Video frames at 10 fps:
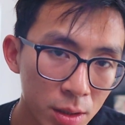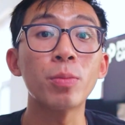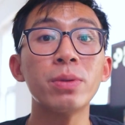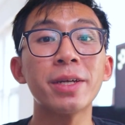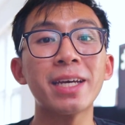Our
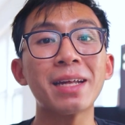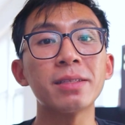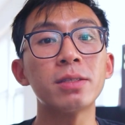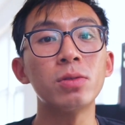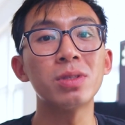pre-med
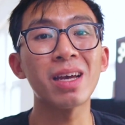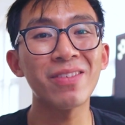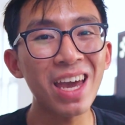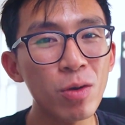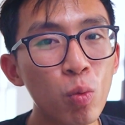Catalyst students have
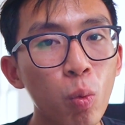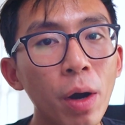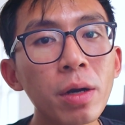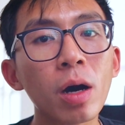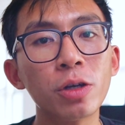a
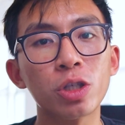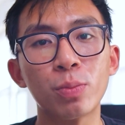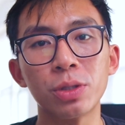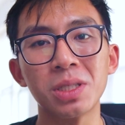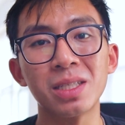
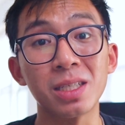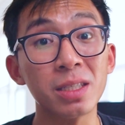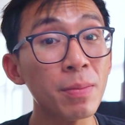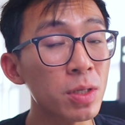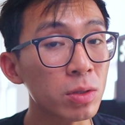100%
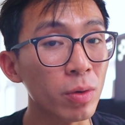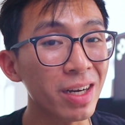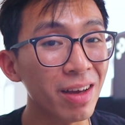acceptance rate